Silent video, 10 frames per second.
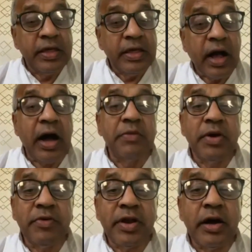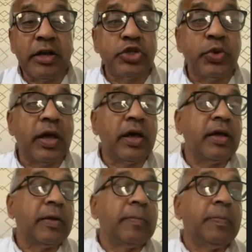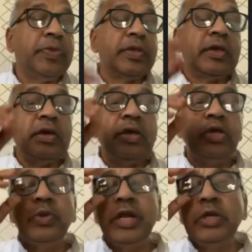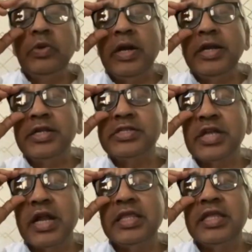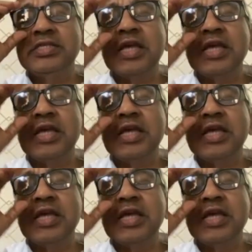However, Arjuna, you need to understand this